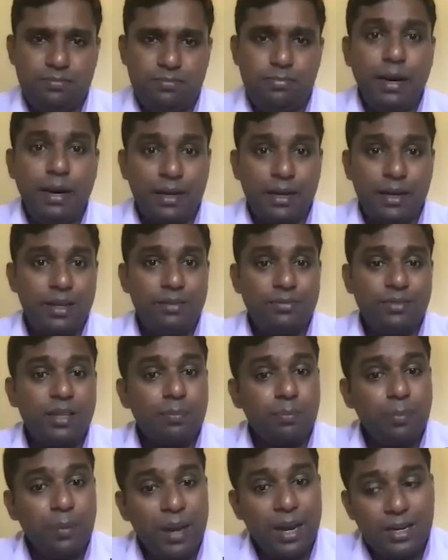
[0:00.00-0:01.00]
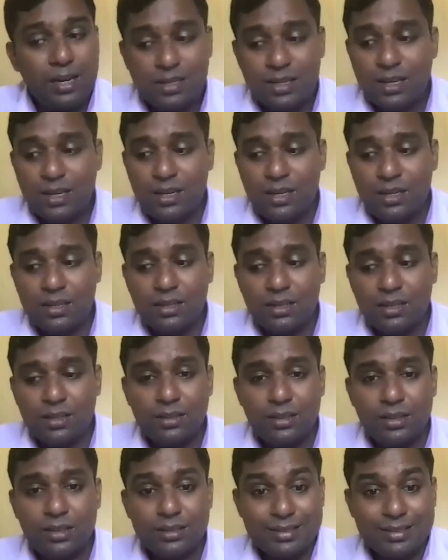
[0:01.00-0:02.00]
But if the patient
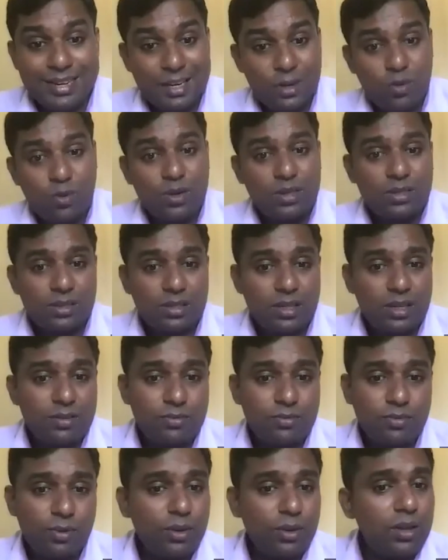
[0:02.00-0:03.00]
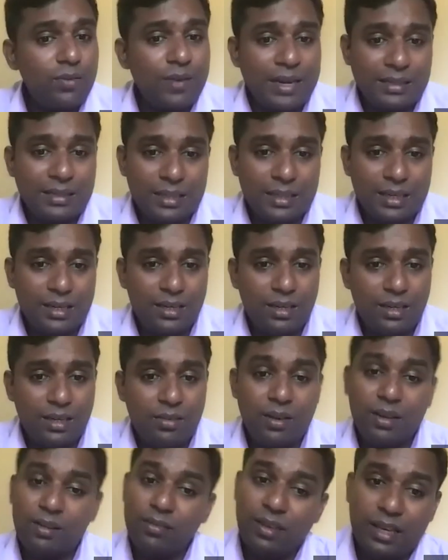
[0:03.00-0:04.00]
requested for the vaginal
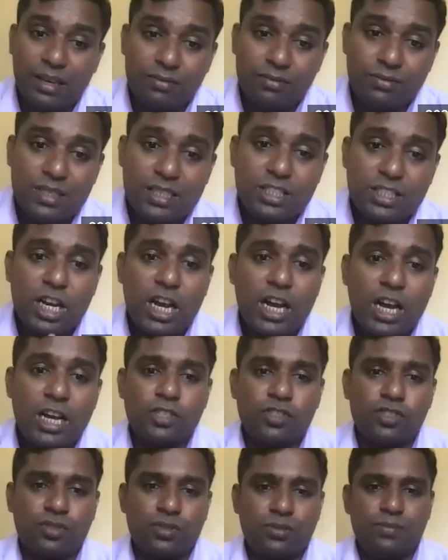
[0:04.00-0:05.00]
delivery, we give the chance.